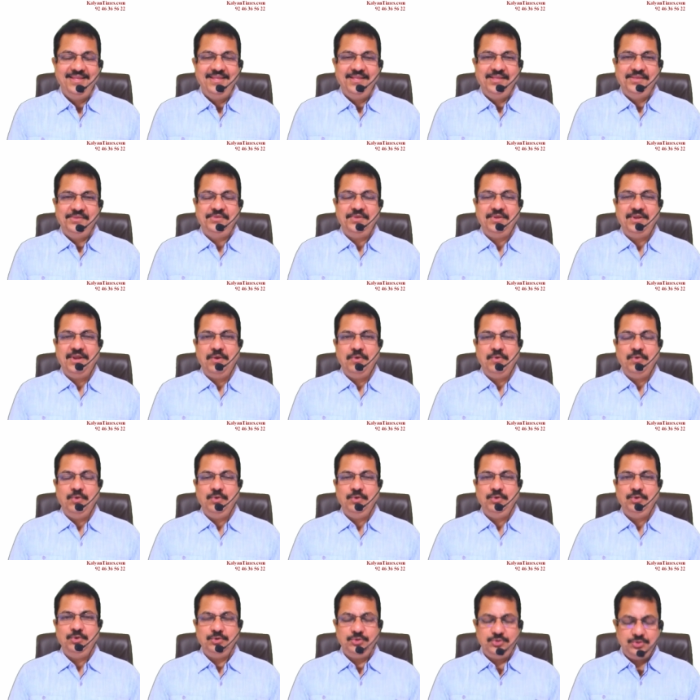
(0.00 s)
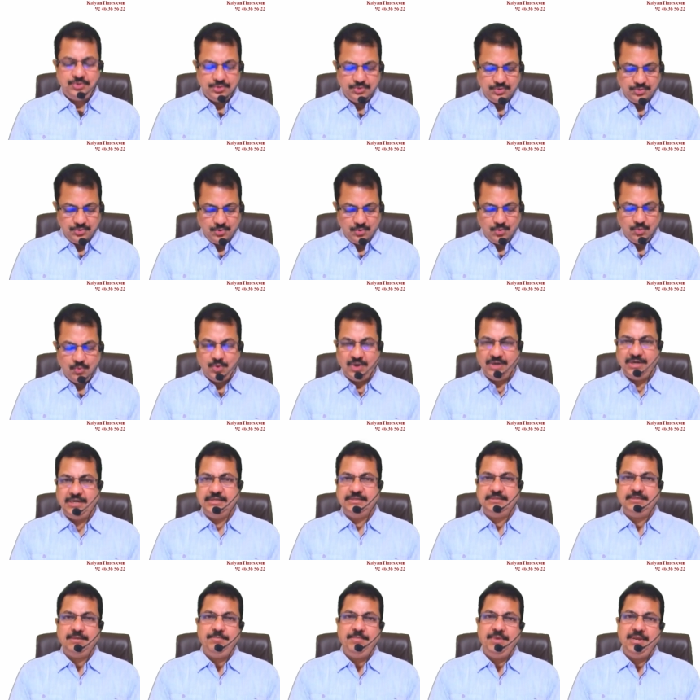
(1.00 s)
so now you should know what is
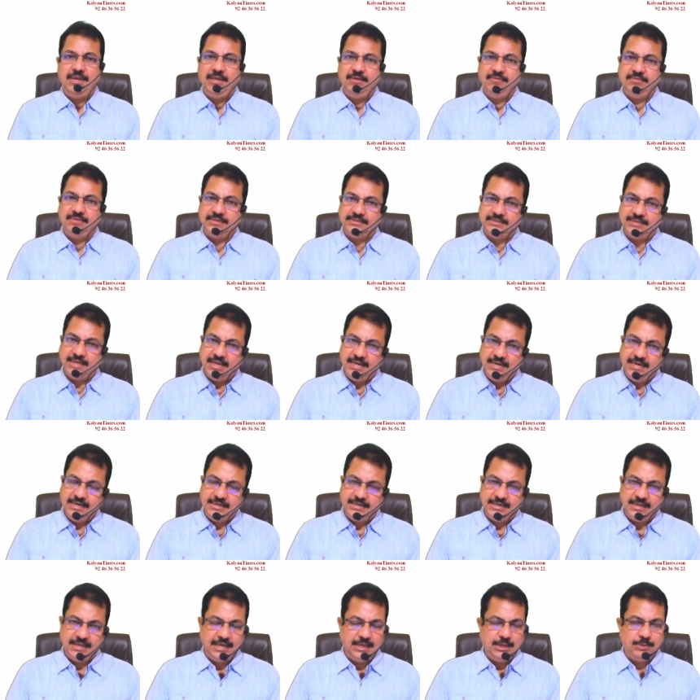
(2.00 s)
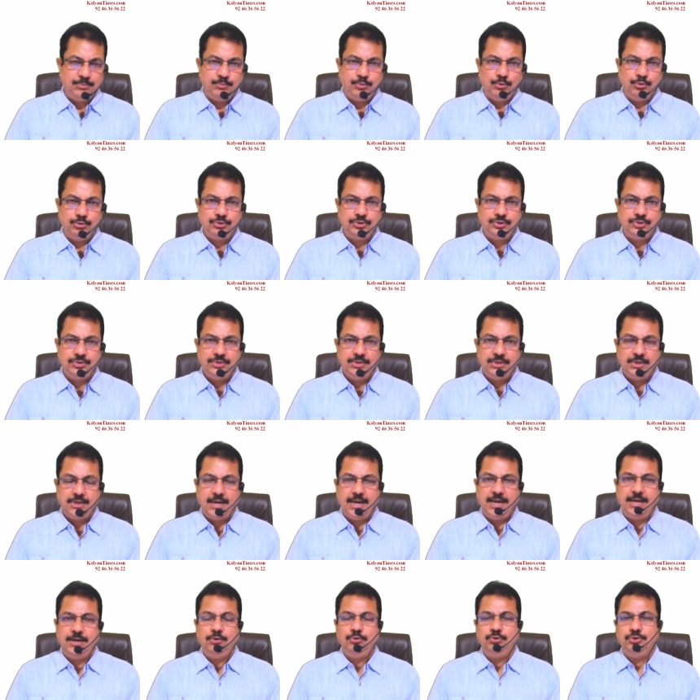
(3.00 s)
the meaning of the silent airport
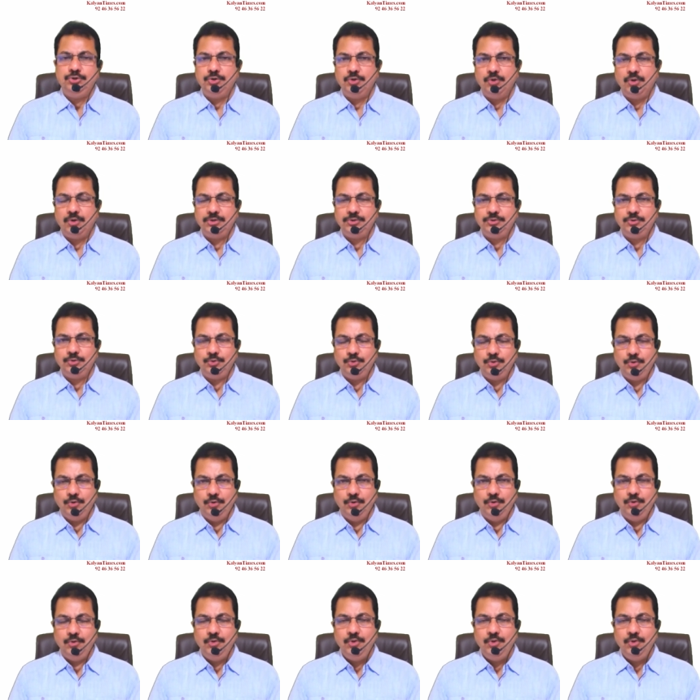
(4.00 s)
and you should also know